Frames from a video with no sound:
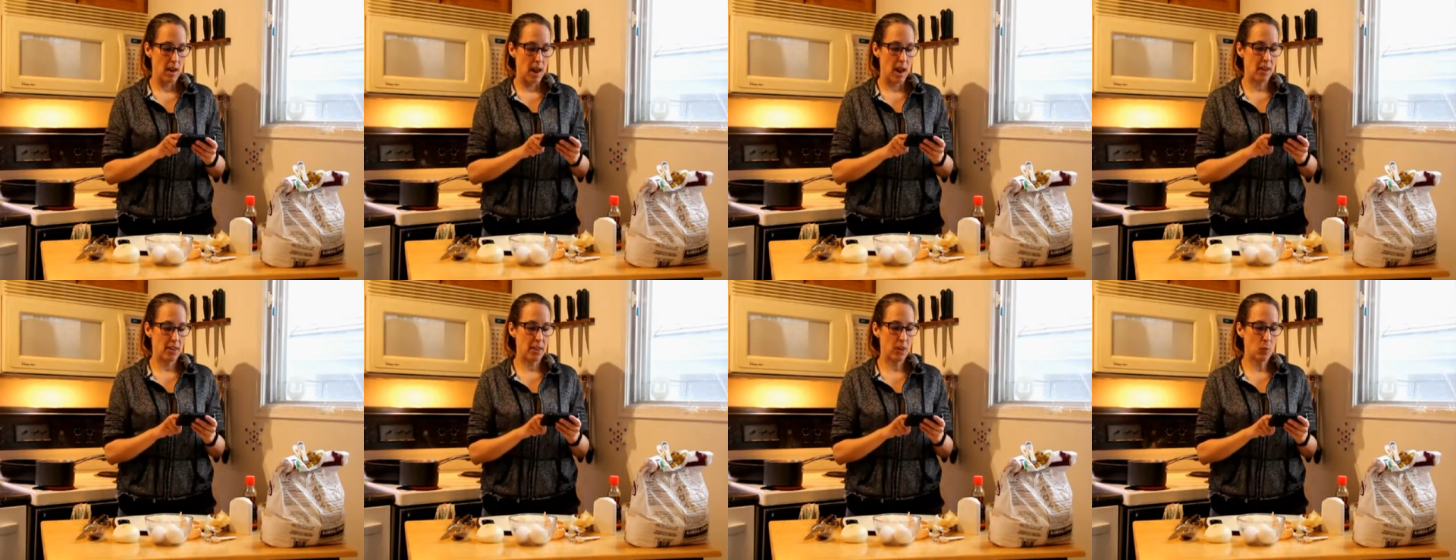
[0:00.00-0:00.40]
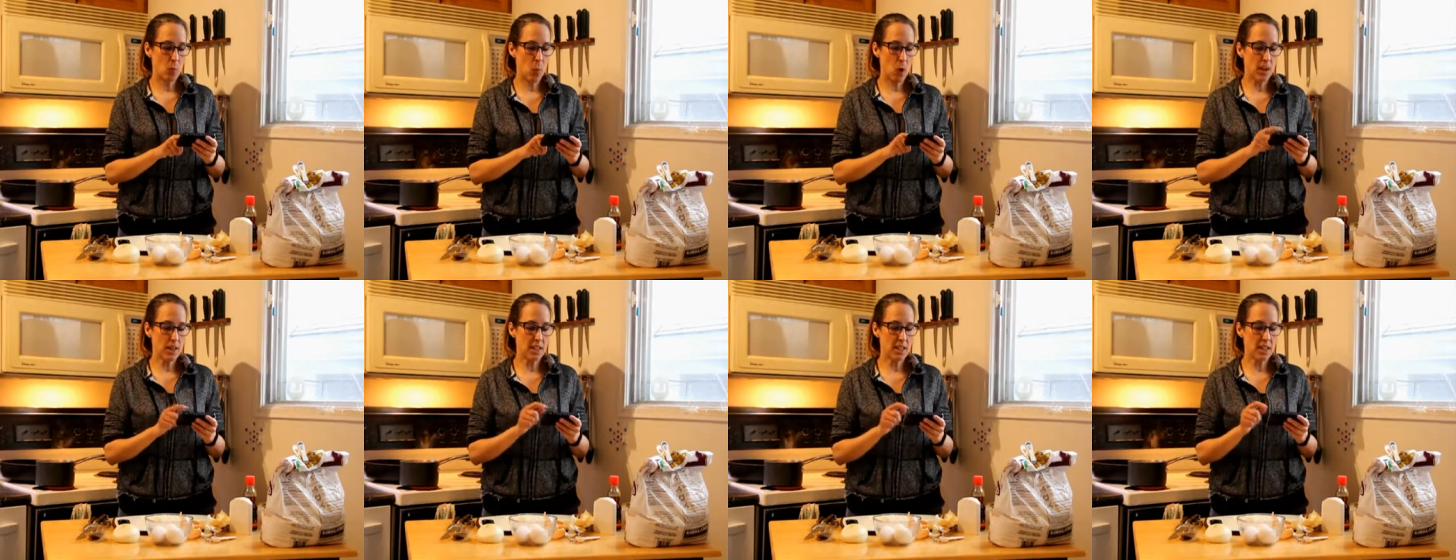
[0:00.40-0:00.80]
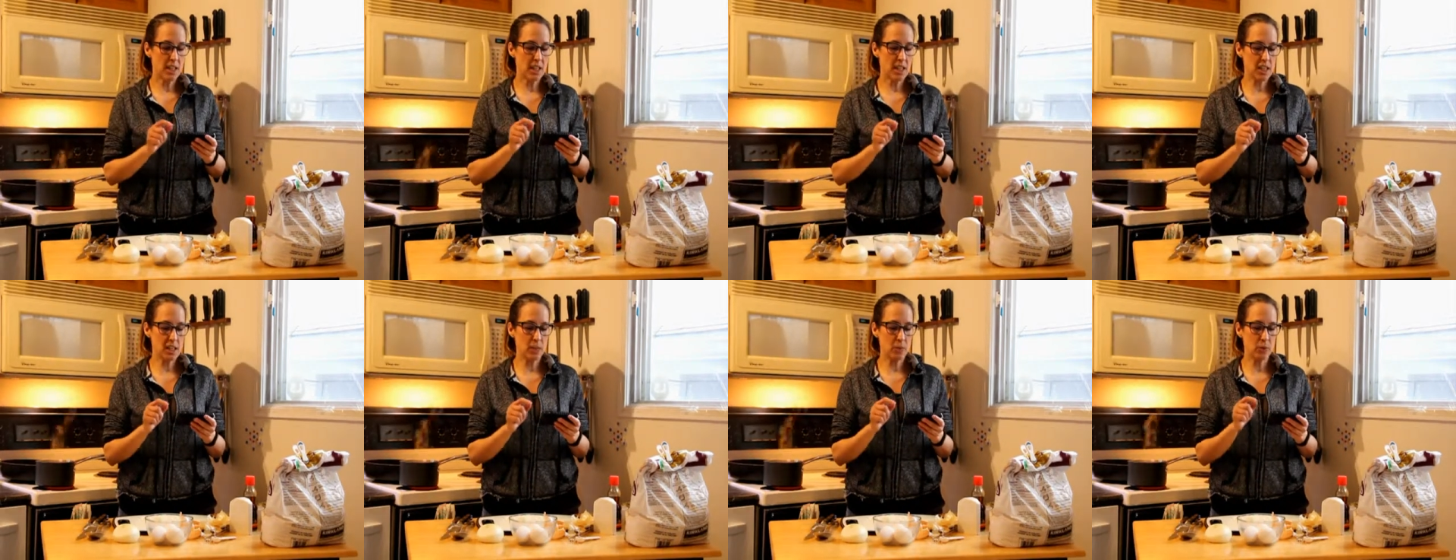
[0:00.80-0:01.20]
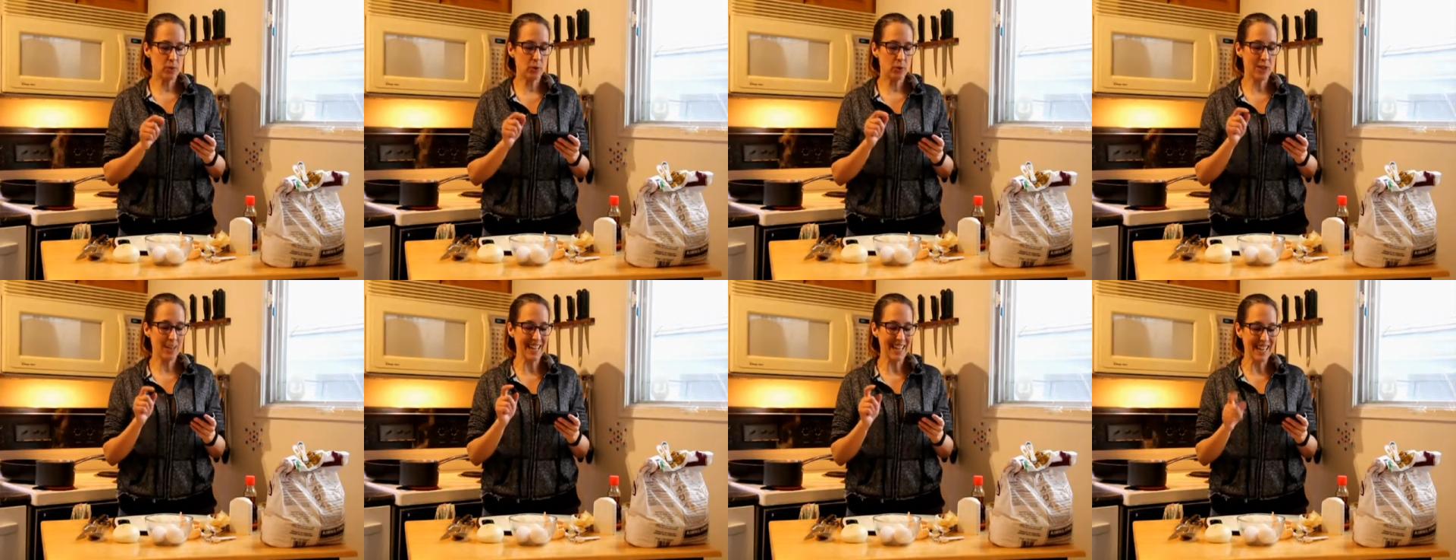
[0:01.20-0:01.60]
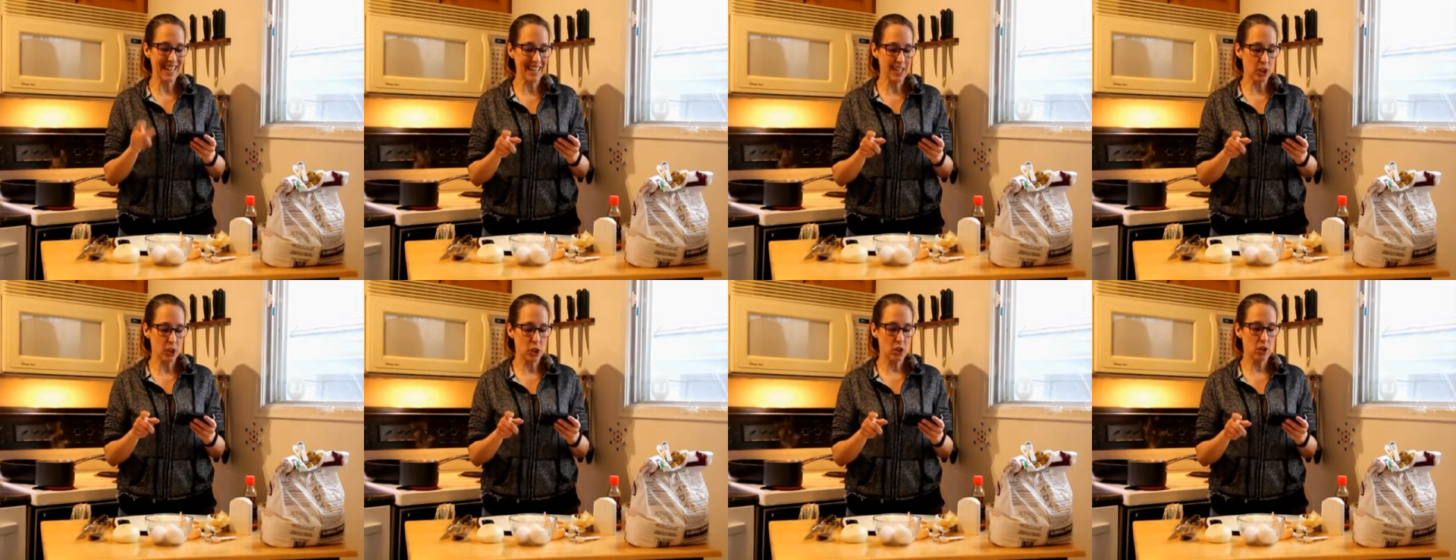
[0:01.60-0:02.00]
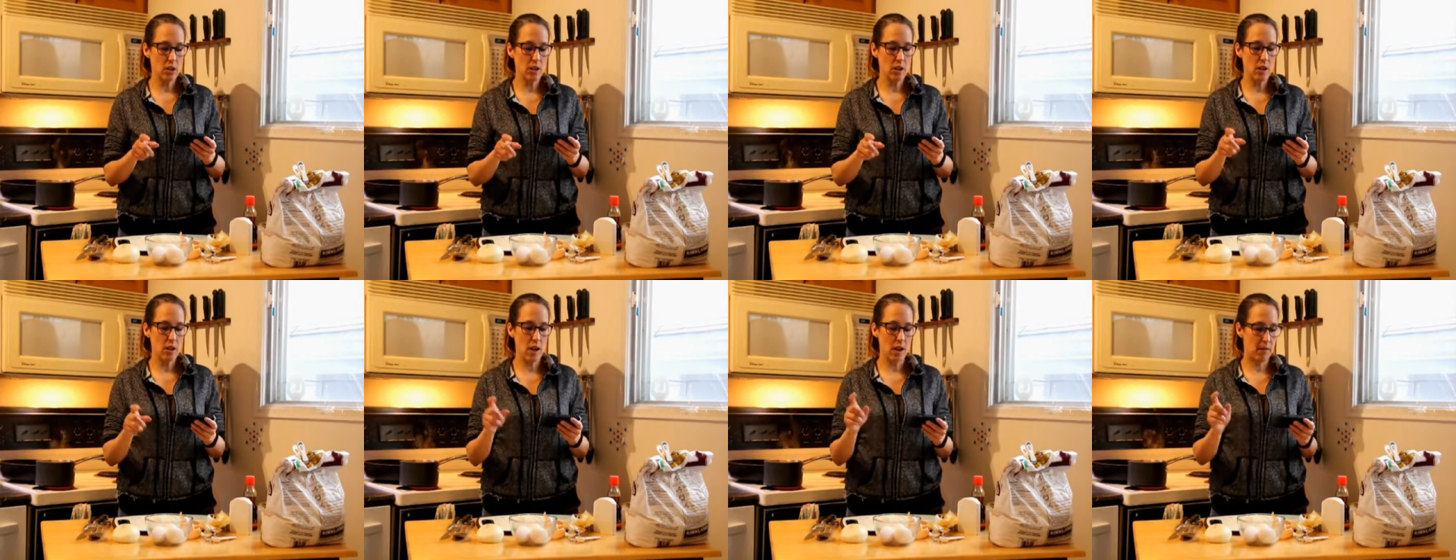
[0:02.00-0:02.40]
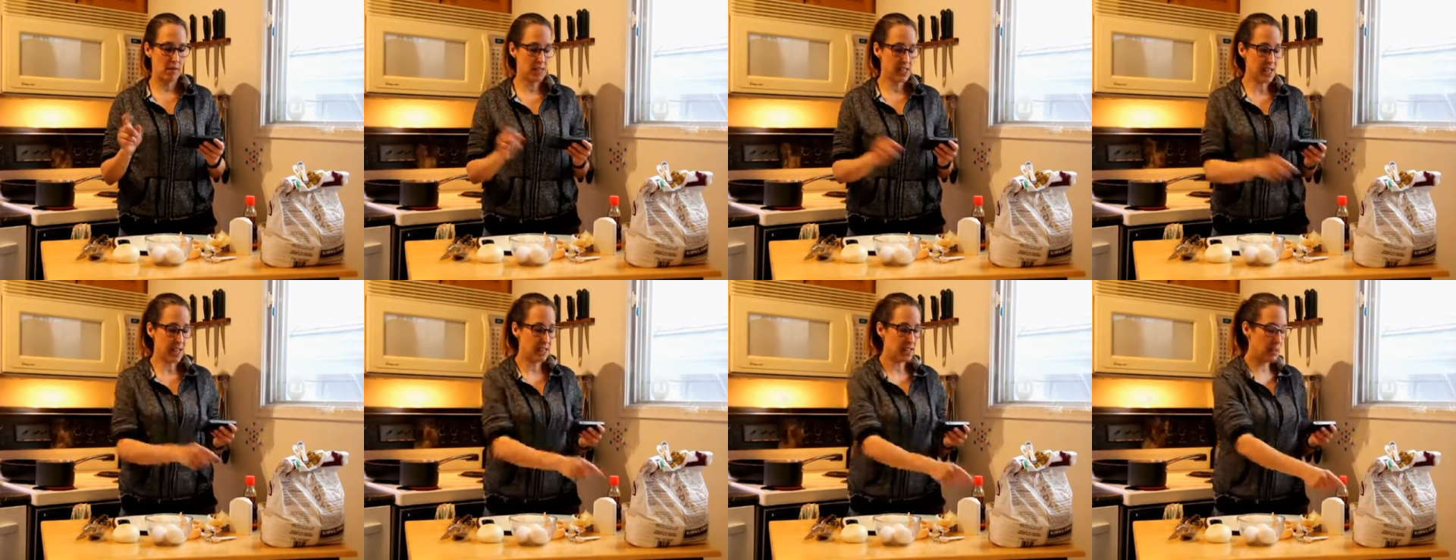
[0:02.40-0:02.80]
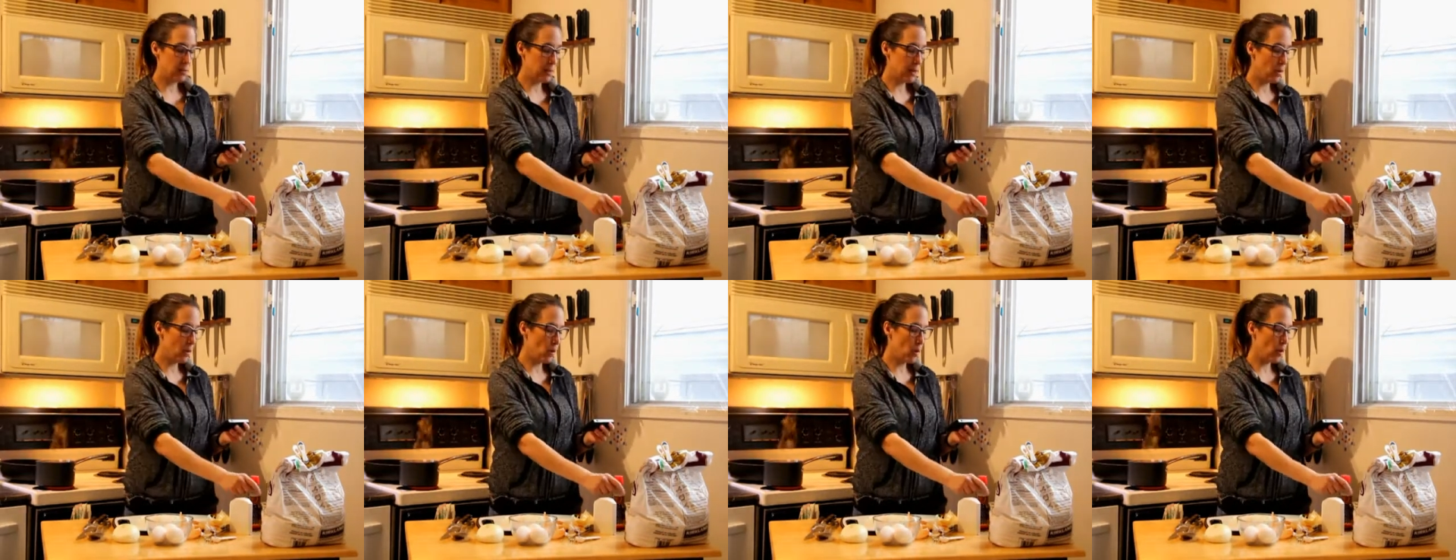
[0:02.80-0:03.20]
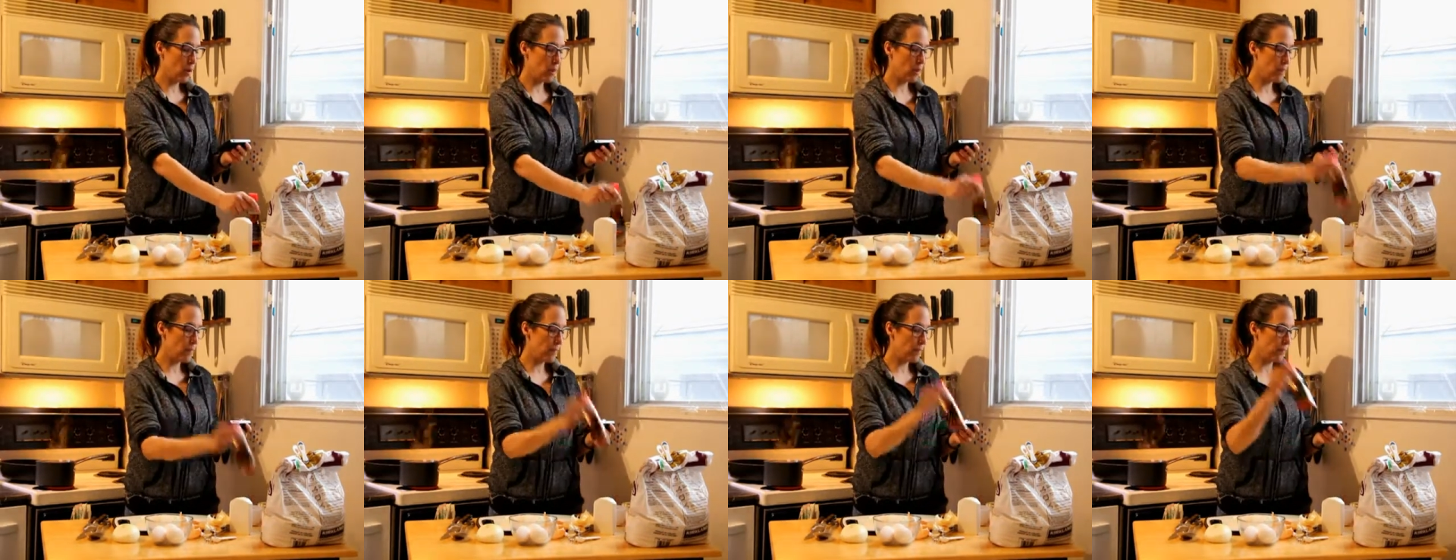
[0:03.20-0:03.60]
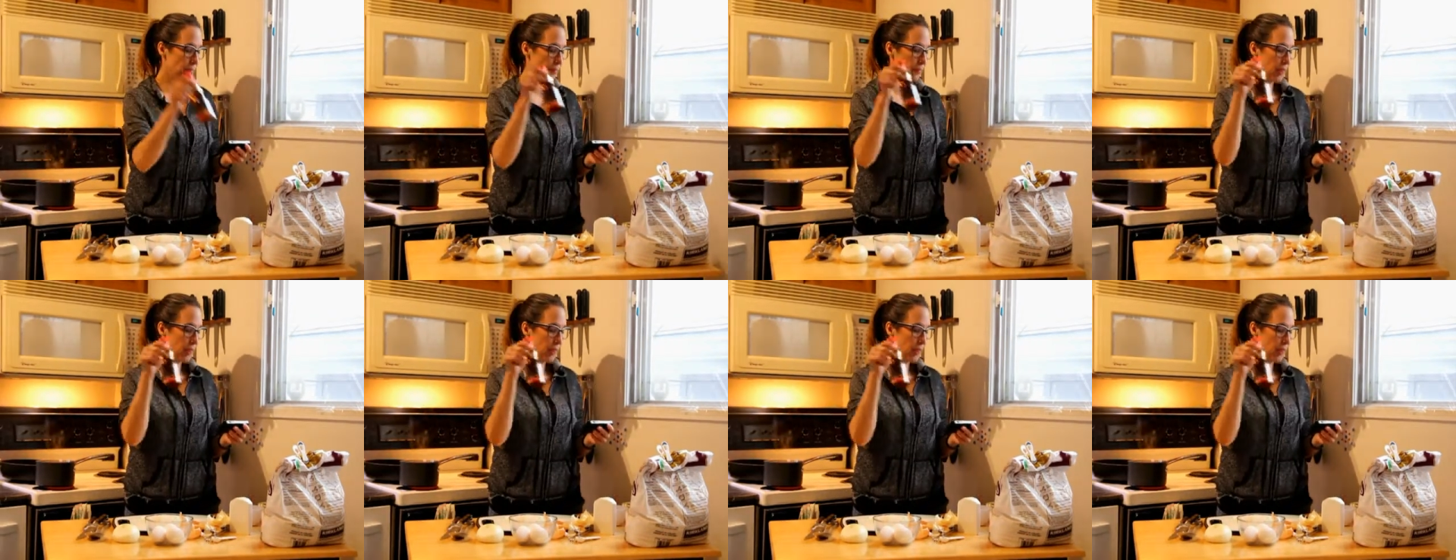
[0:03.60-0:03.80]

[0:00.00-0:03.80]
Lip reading: and then 1 teaspoon each of sesame oil